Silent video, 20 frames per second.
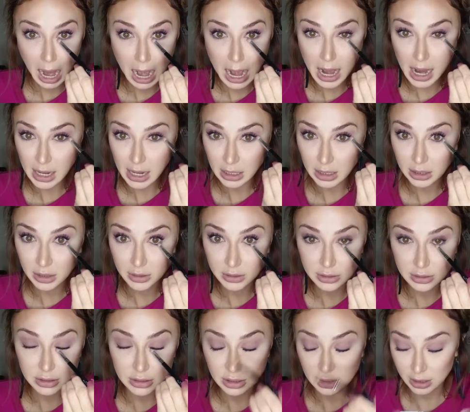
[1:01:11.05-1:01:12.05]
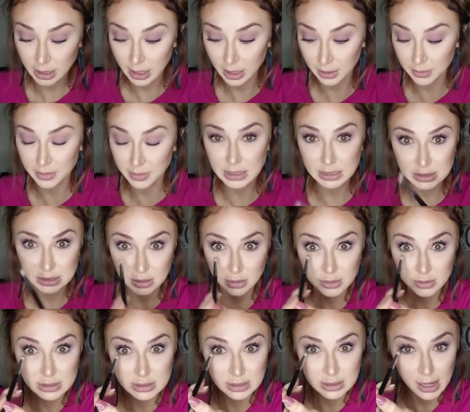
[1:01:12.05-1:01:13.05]
and I used to be
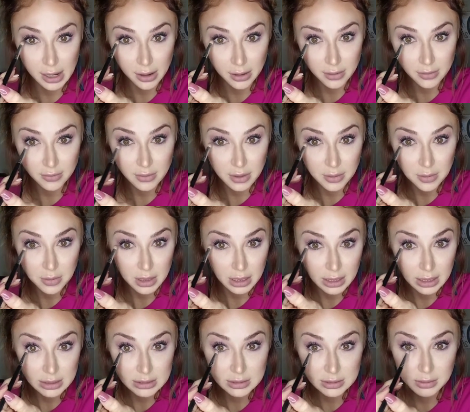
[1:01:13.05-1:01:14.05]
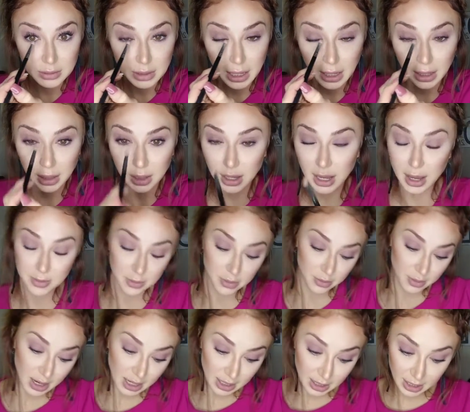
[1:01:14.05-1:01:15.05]
so scared of them because of I'm
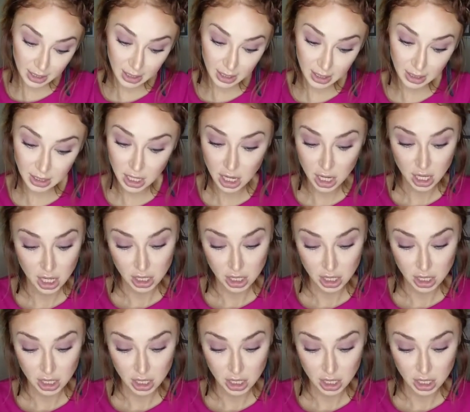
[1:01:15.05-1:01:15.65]
a redhead.